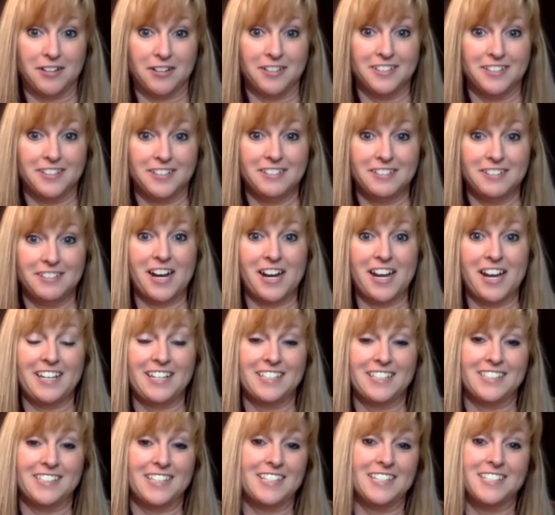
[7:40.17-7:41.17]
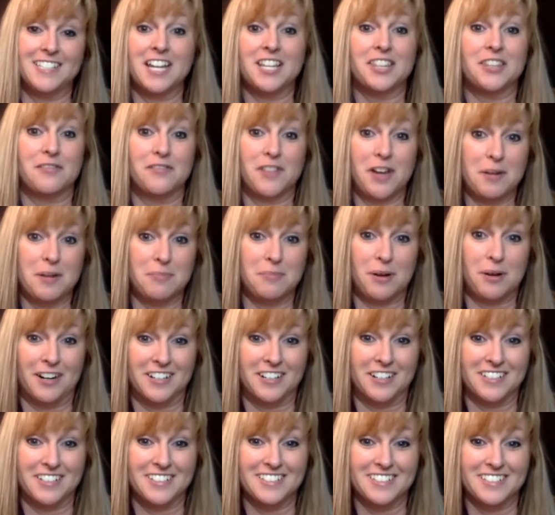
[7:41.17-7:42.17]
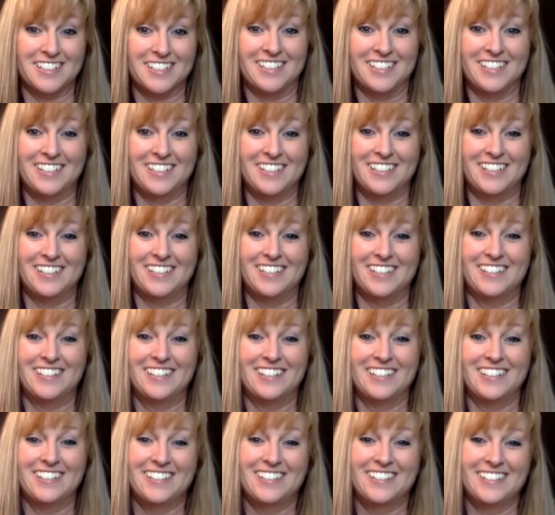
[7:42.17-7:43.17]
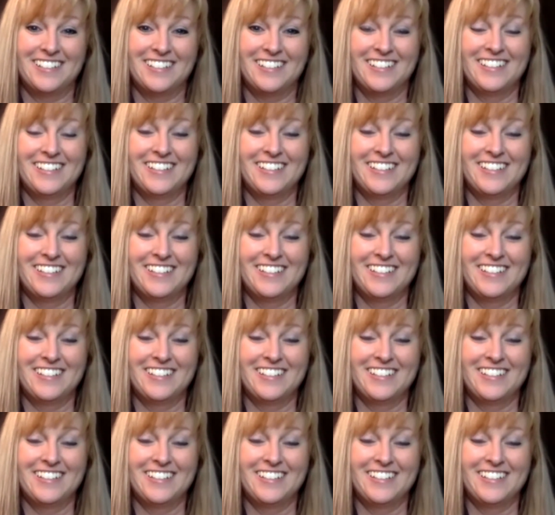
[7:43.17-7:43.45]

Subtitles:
So those are my 3 things.